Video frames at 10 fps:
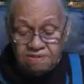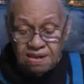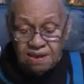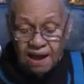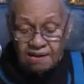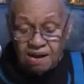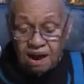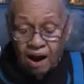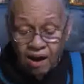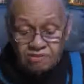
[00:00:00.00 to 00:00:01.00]
they got
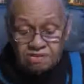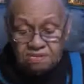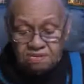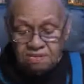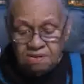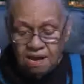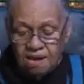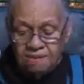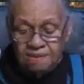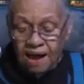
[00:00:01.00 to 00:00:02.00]
caught,
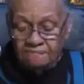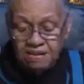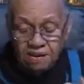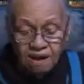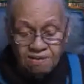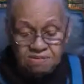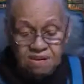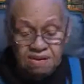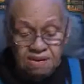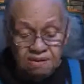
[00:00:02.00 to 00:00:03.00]
not because
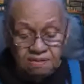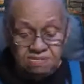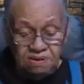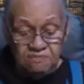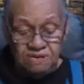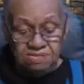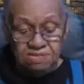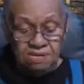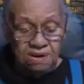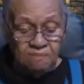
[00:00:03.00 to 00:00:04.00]
they killed someone's
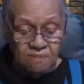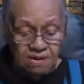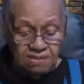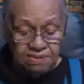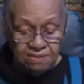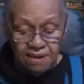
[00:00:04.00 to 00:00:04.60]
loved one.